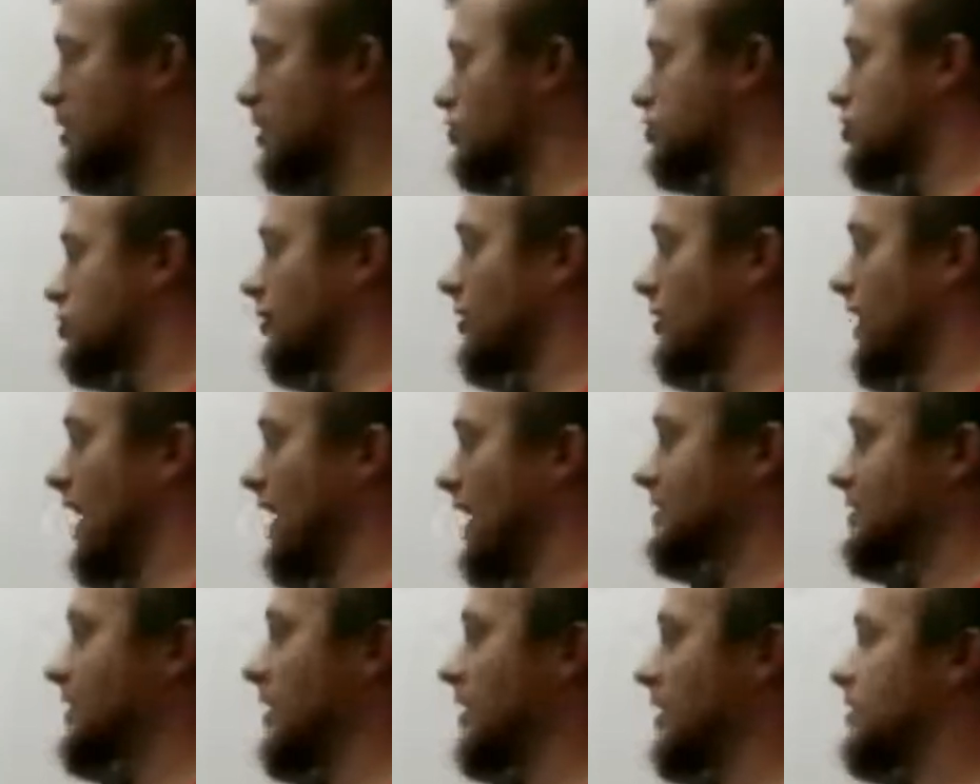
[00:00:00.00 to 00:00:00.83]
So
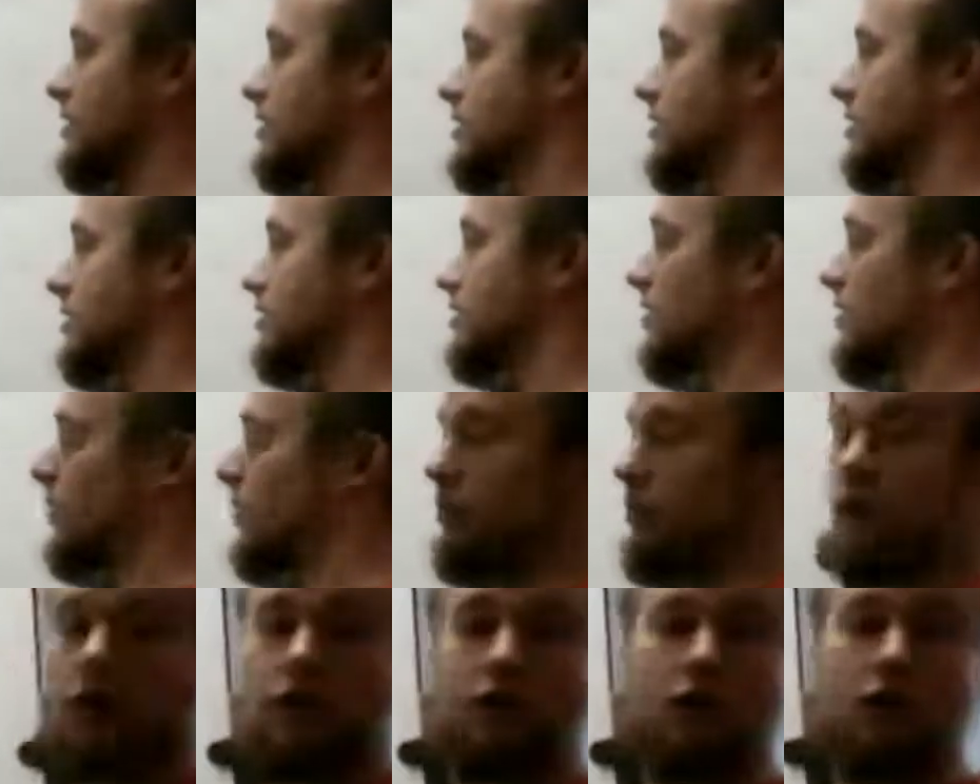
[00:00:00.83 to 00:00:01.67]
that's not consistent
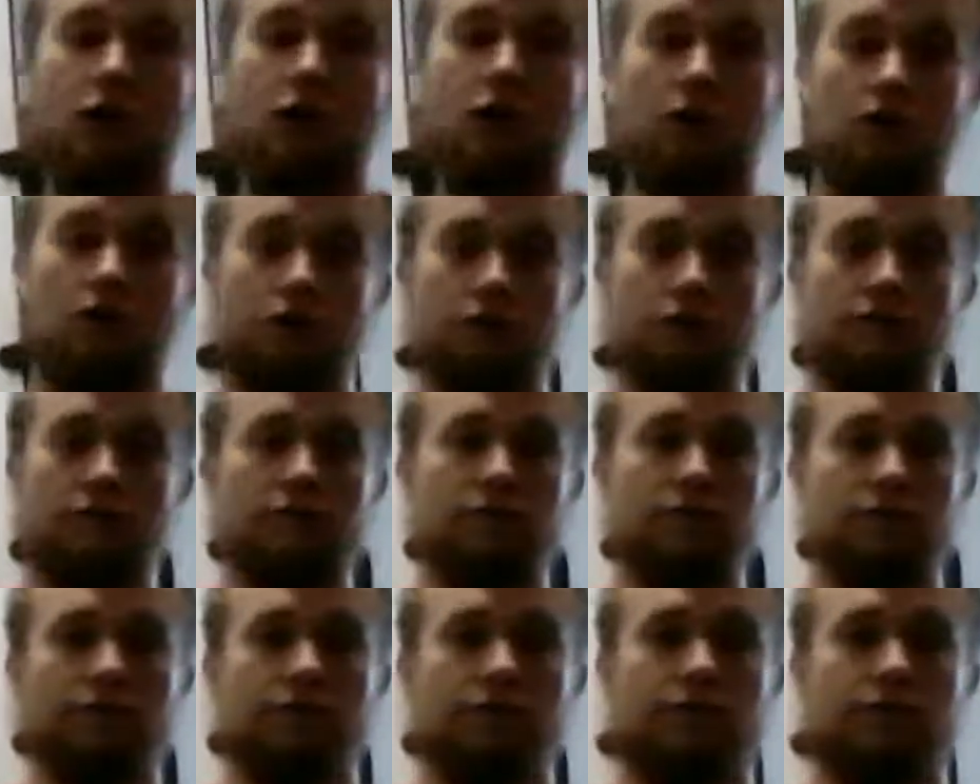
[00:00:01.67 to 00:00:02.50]
with our goal,
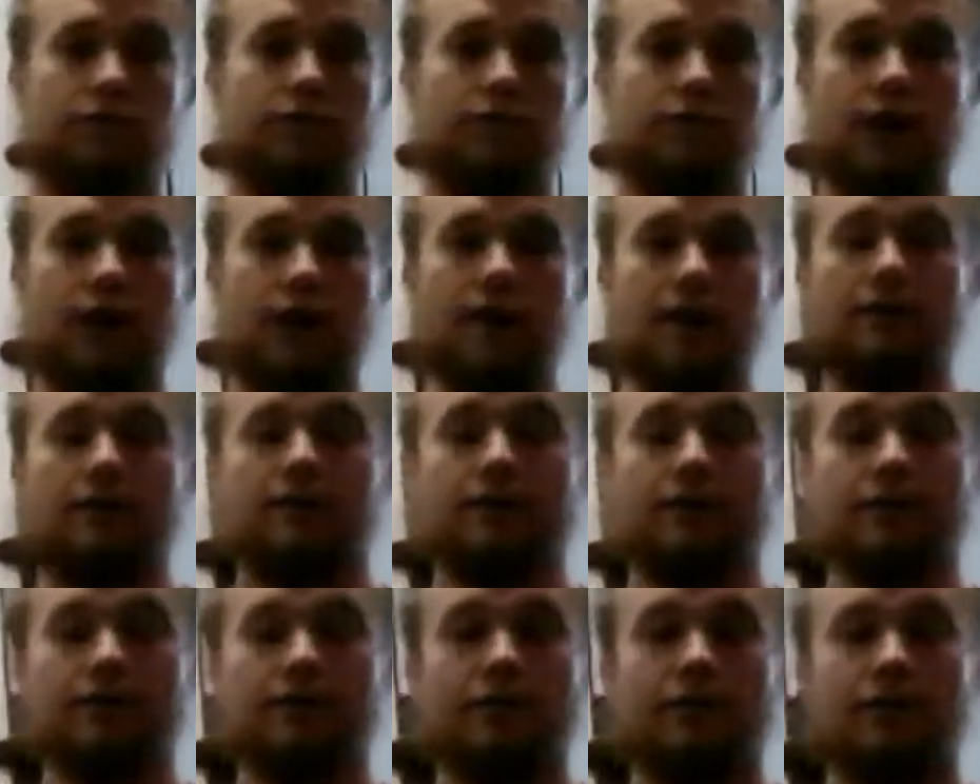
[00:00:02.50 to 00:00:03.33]
right?
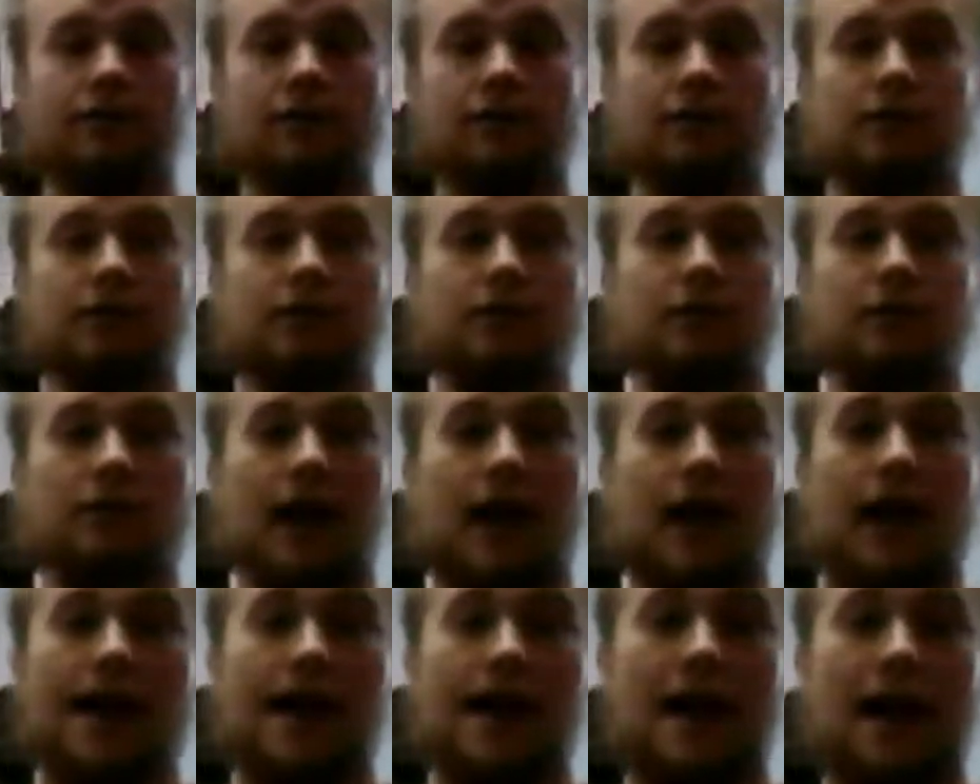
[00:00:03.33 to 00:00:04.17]

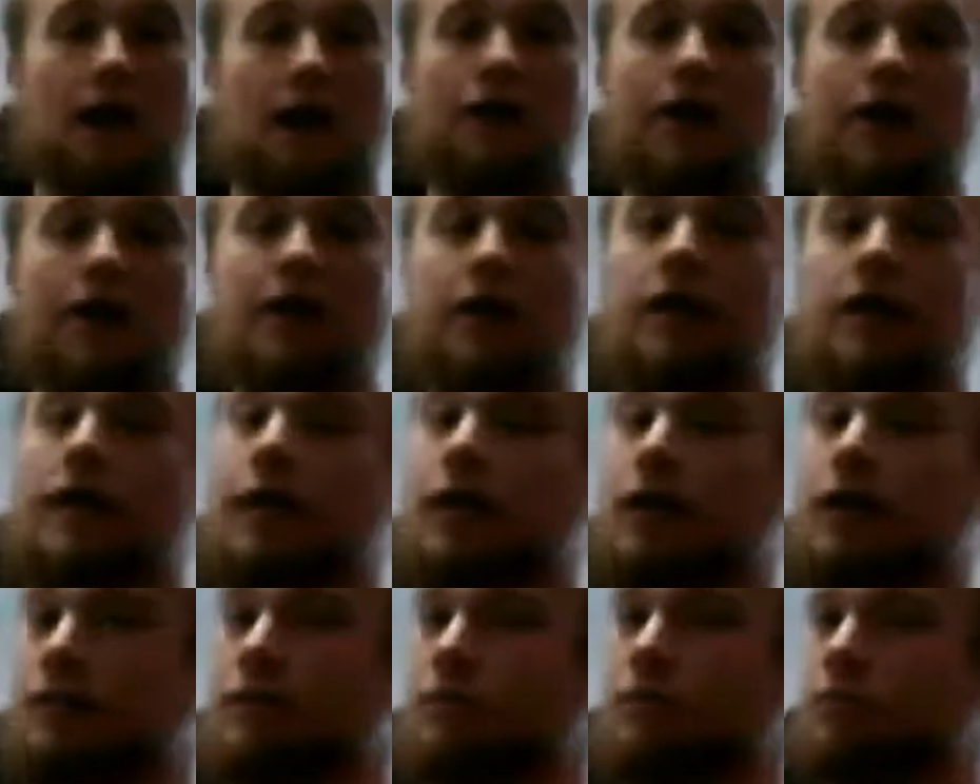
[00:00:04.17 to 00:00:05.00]
And now
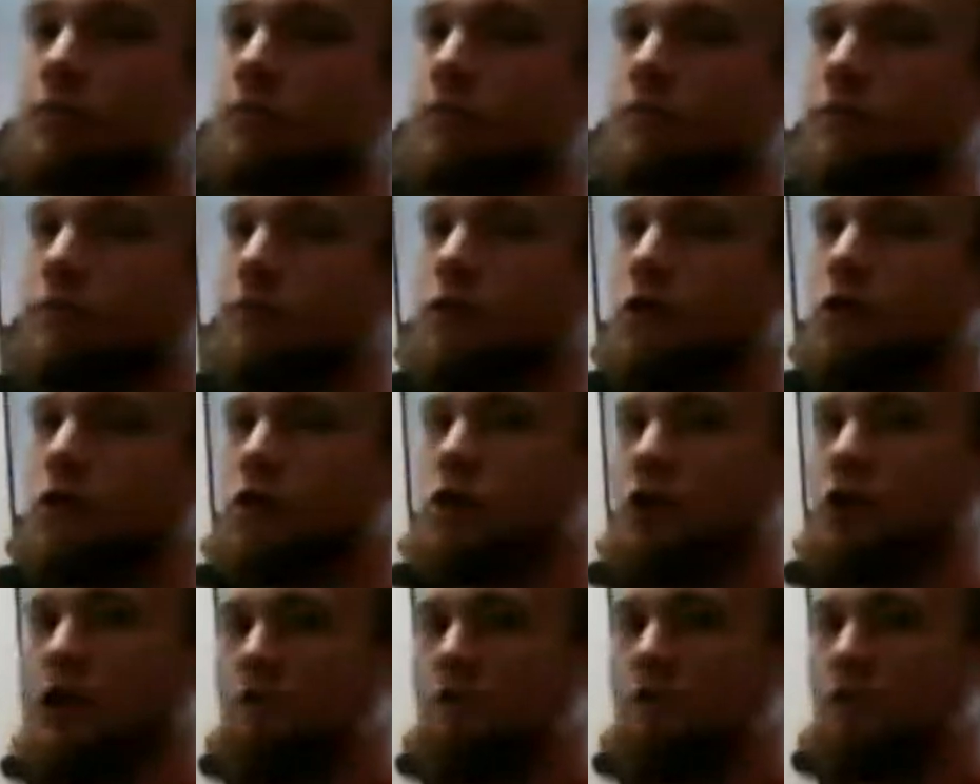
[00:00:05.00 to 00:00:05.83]
eating
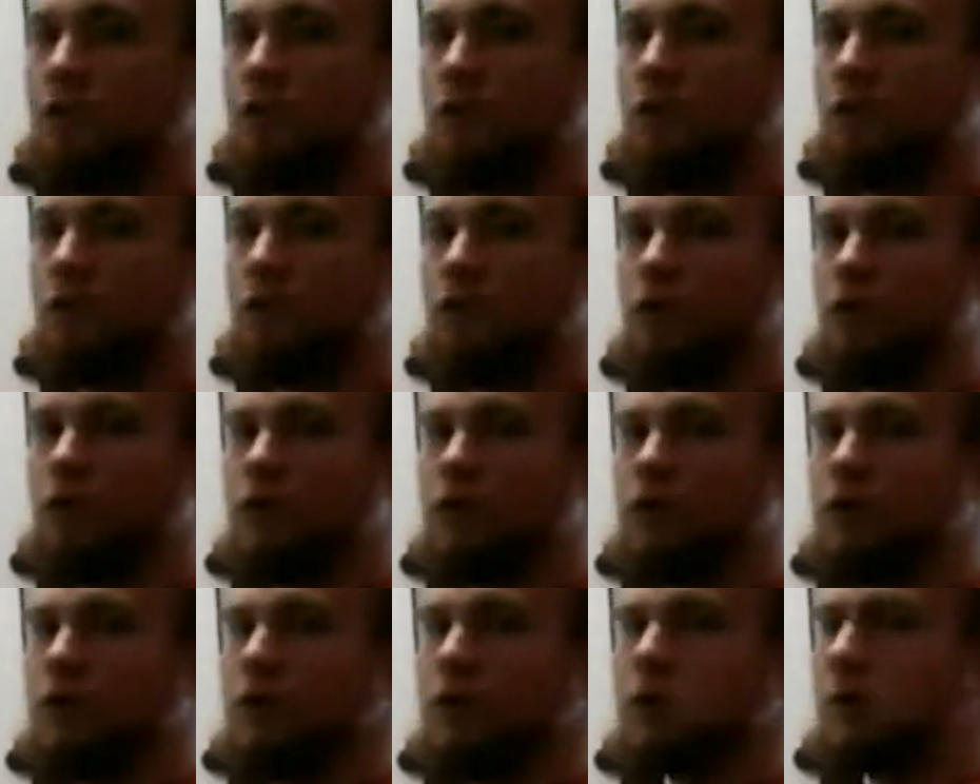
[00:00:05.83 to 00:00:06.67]
good
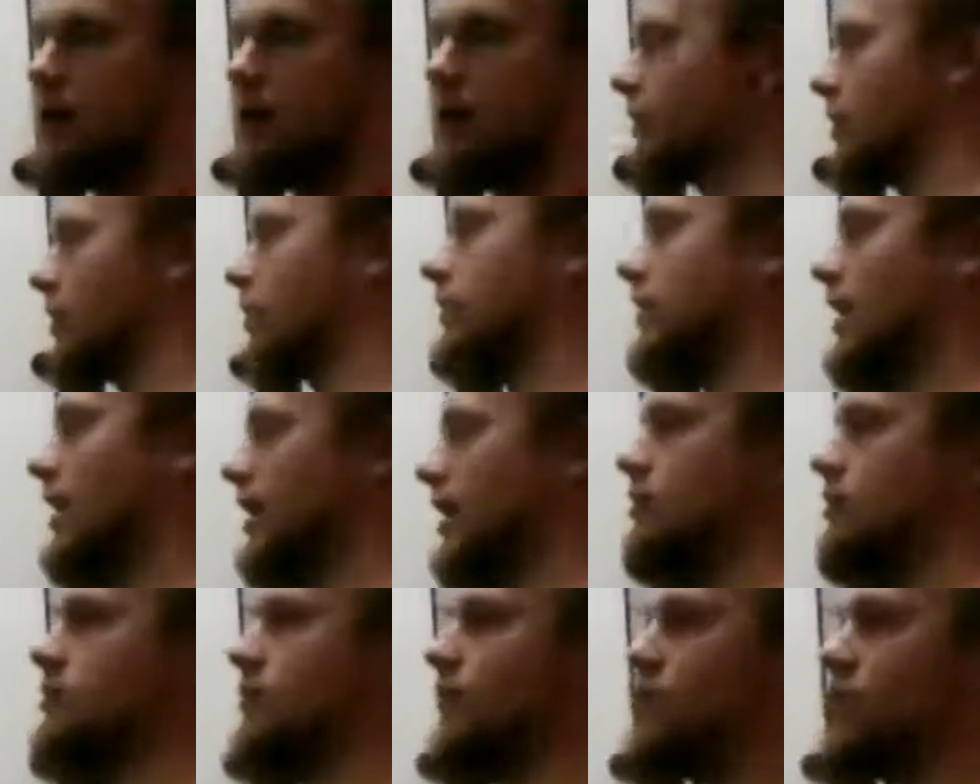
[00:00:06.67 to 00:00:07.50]
food, 700
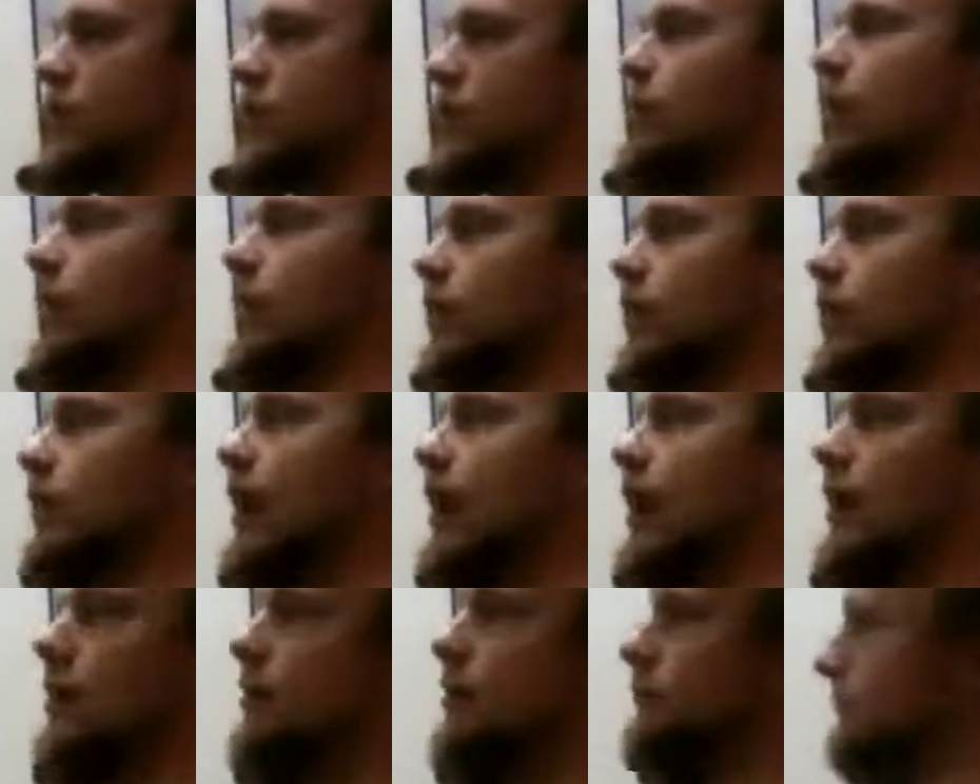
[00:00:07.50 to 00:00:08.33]
calories, if we burn
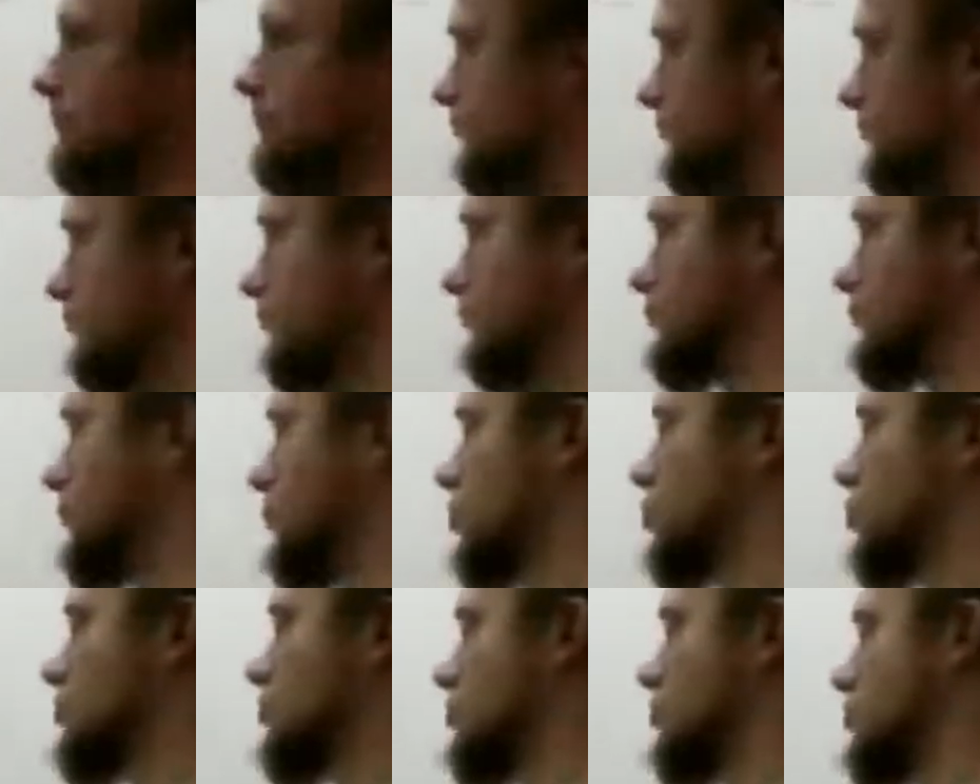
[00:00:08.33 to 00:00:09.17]
like
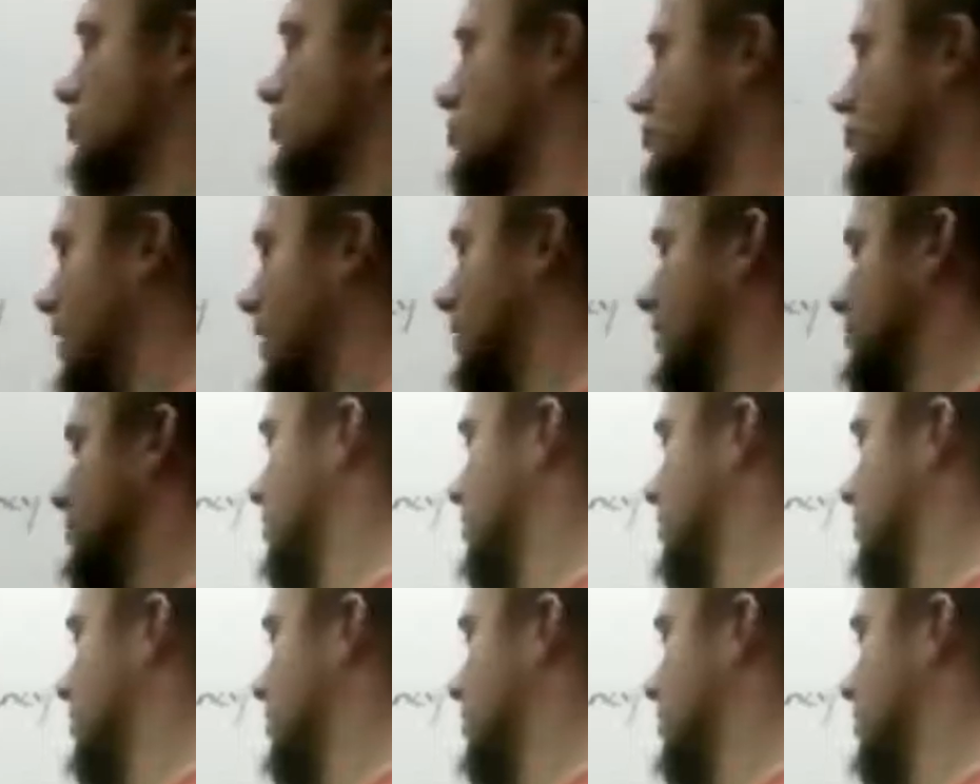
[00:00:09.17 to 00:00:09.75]
2,000 a